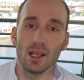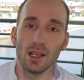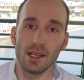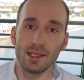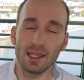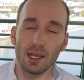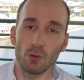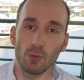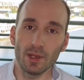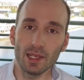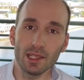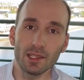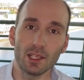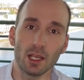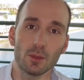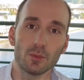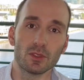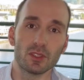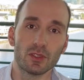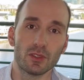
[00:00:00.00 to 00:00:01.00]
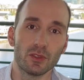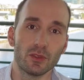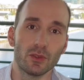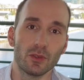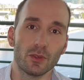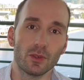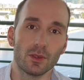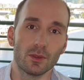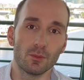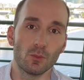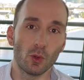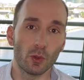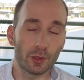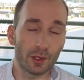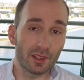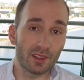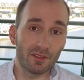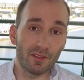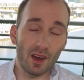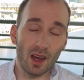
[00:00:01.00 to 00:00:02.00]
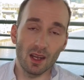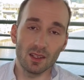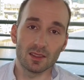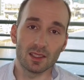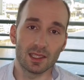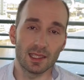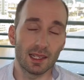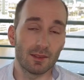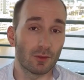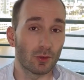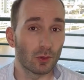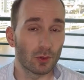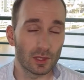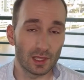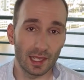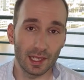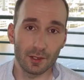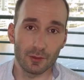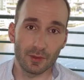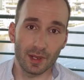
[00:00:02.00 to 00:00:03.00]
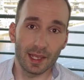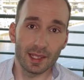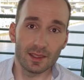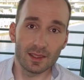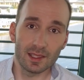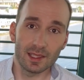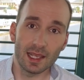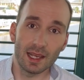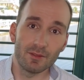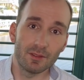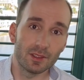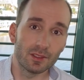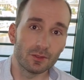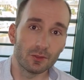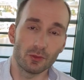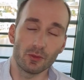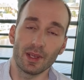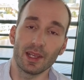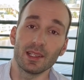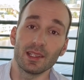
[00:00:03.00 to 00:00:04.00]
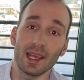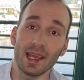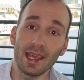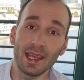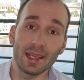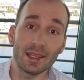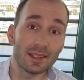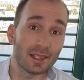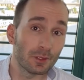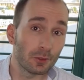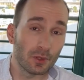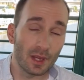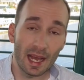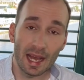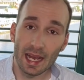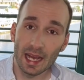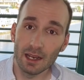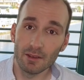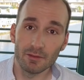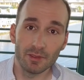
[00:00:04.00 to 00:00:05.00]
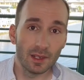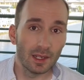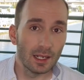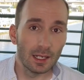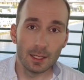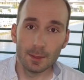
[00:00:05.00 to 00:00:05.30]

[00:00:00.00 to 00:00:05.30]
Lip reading: Now, when it comes to more advanced levels like grade 7, grade 8, and you have